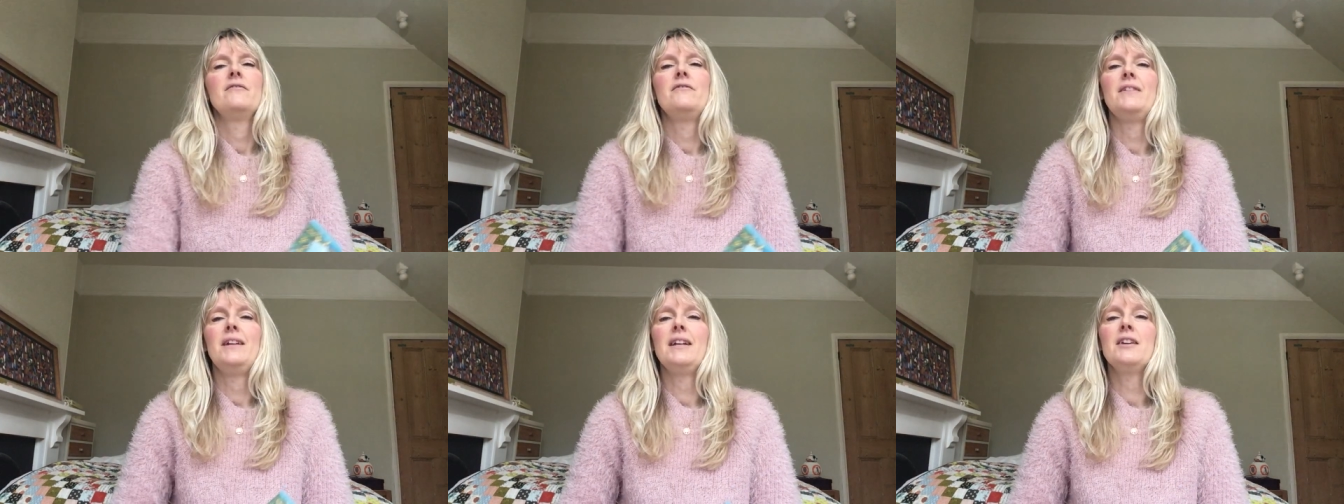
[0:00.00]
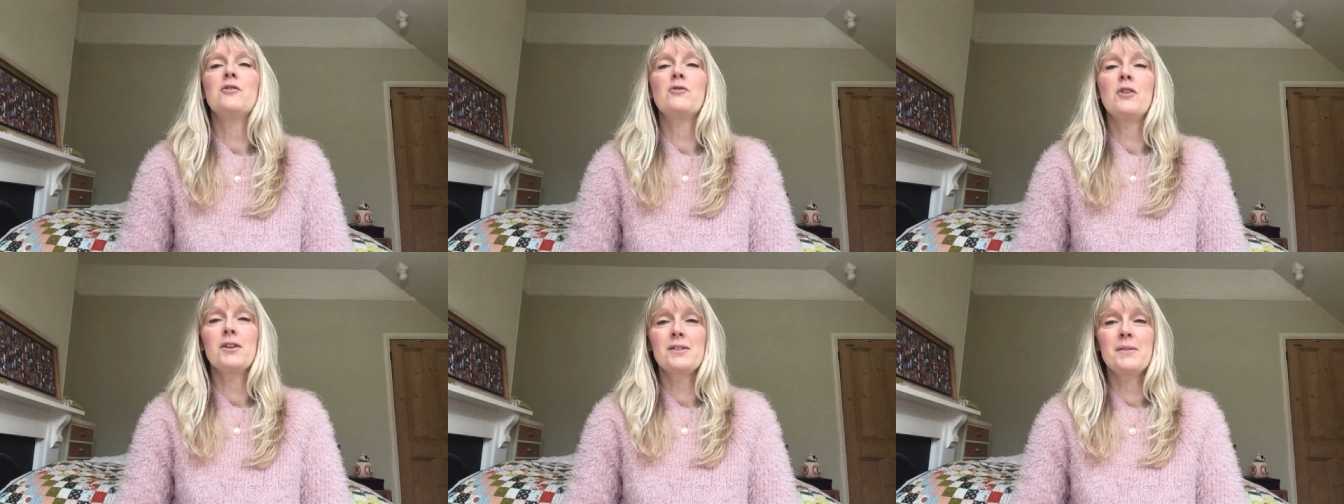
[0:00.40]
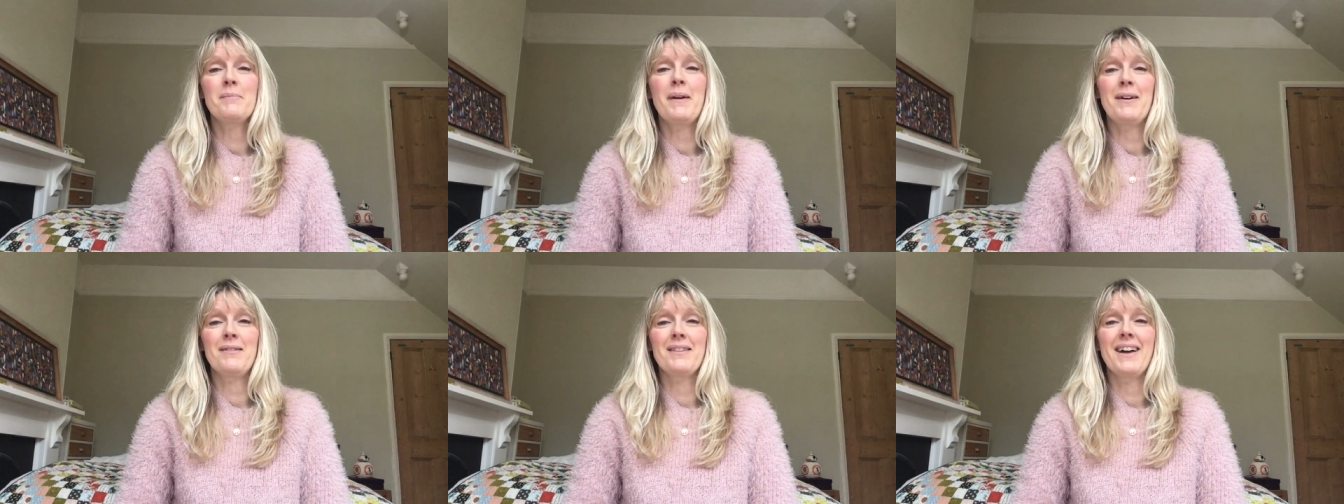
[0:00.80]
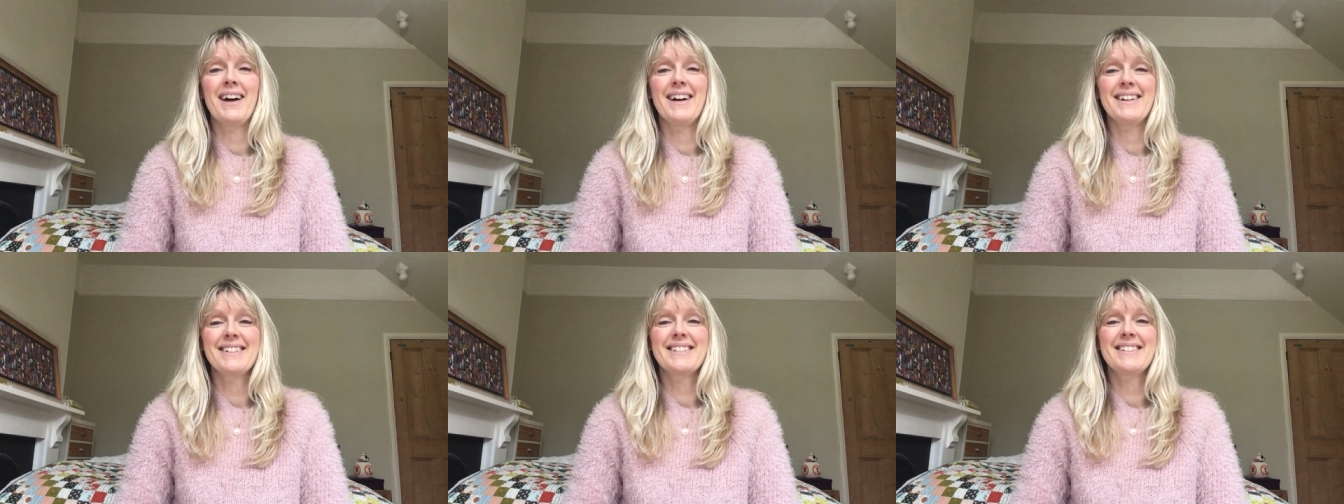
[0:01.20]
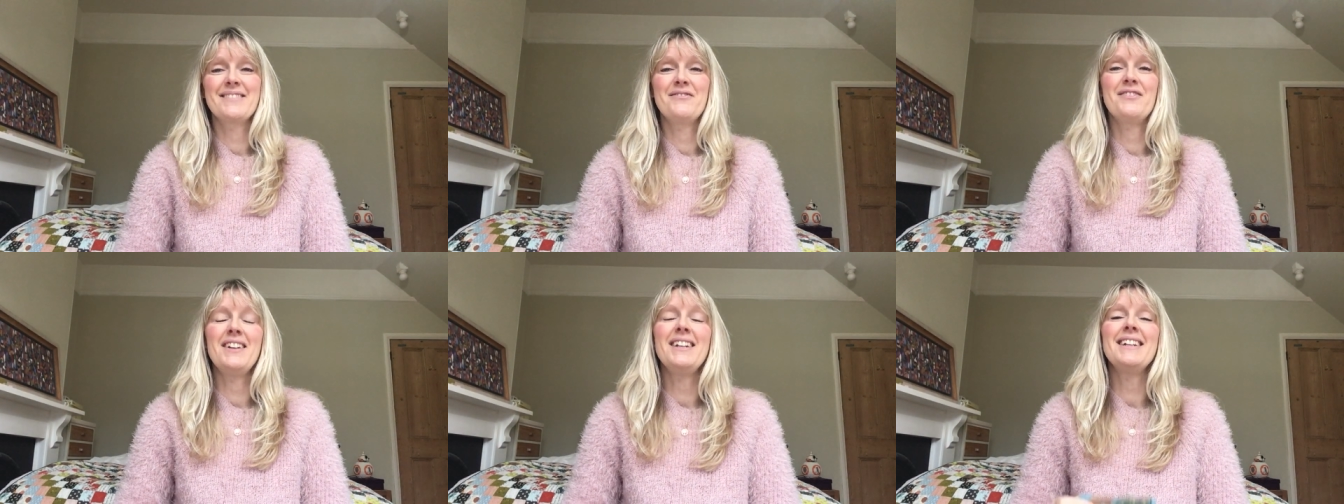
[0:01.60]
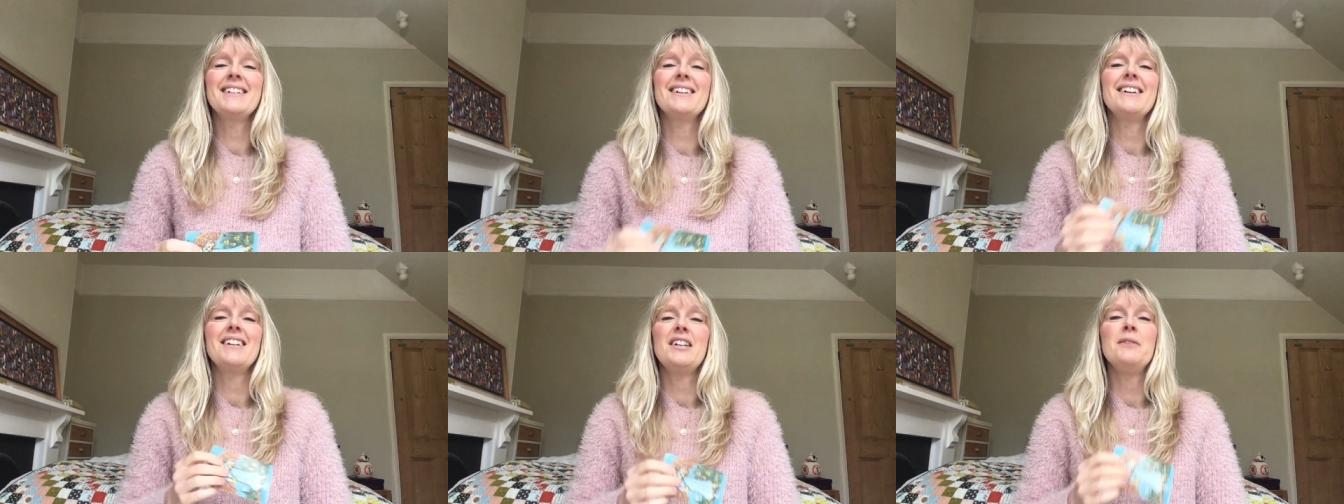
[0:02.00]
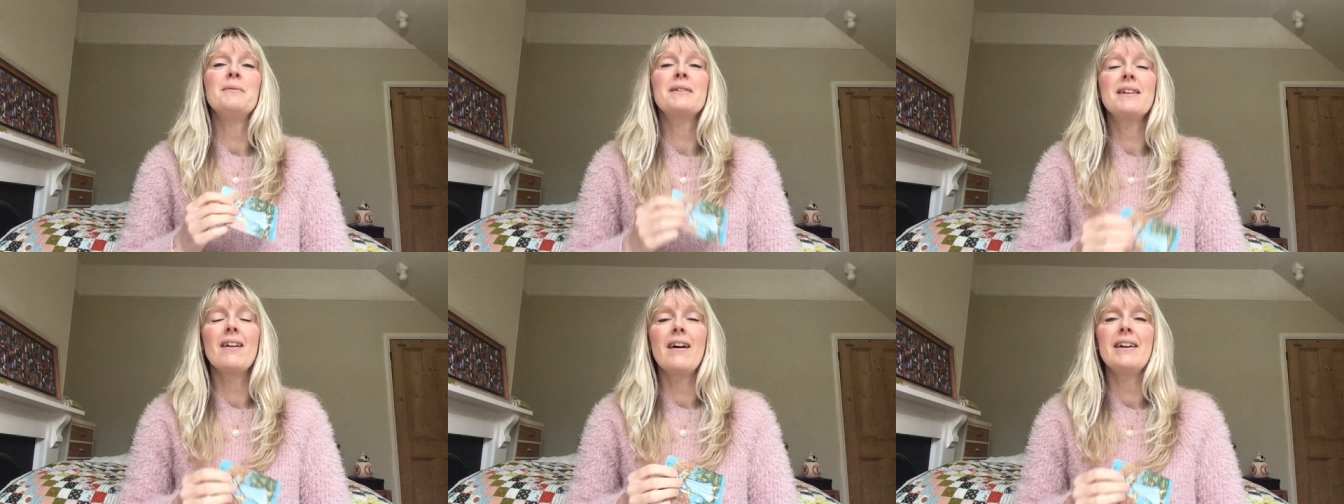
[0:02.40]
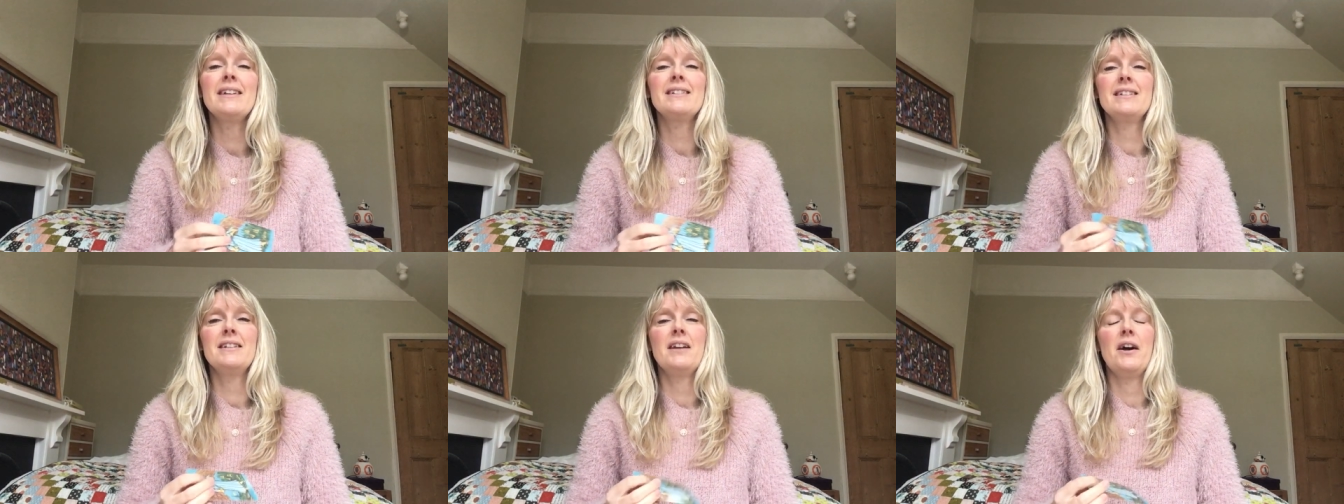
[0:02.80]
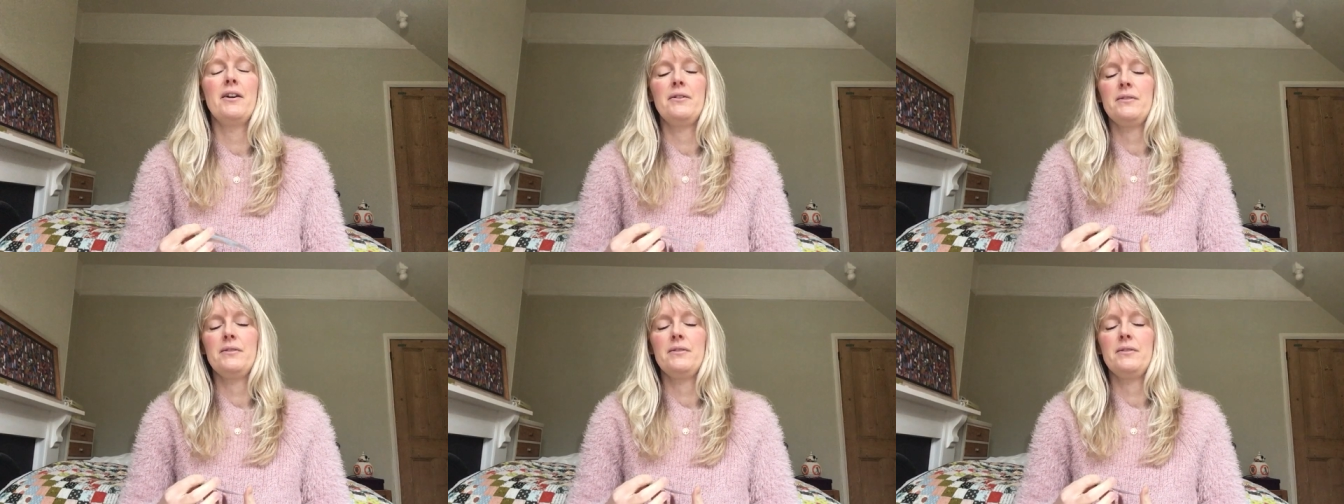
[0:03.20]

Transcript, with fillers: Feeling cross about that. Feeling like you would like to know.